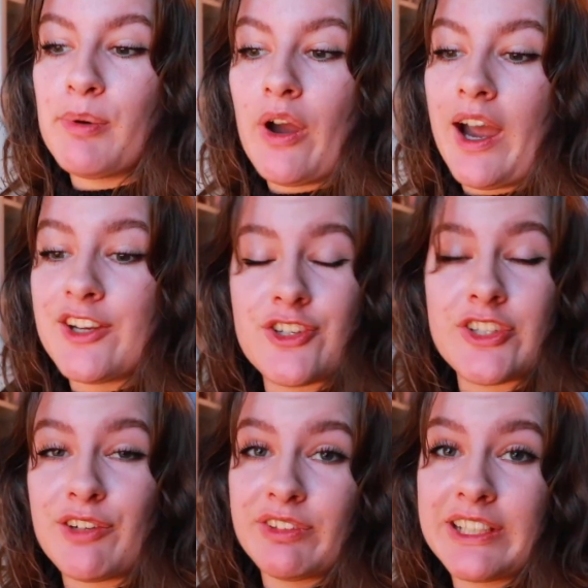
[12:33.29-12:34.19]
but I just
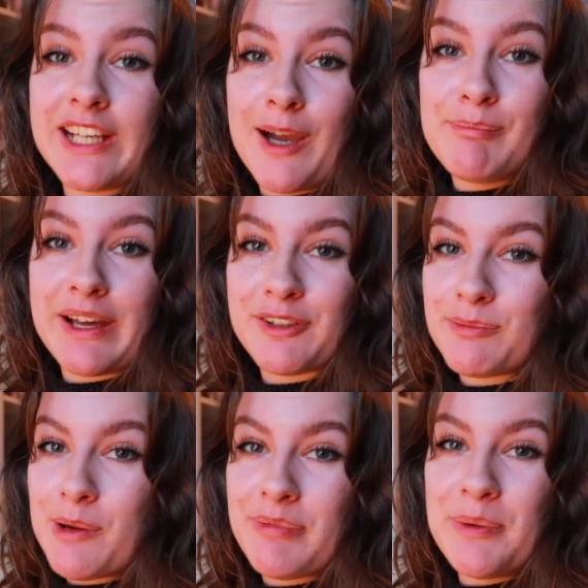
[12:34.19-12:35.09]
generally am bad at
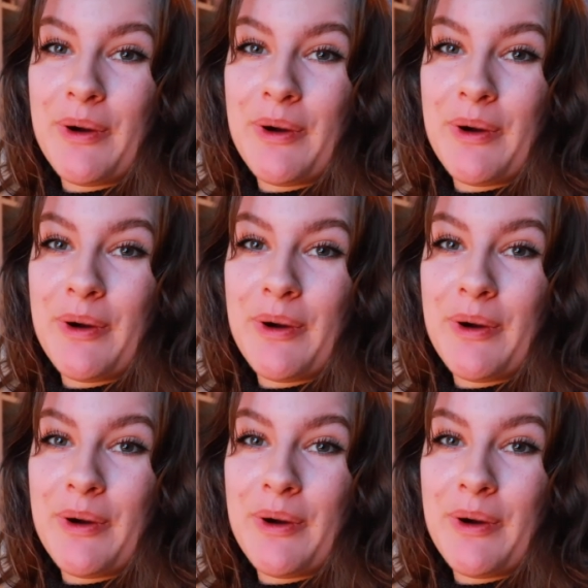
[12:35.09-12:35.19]
remembering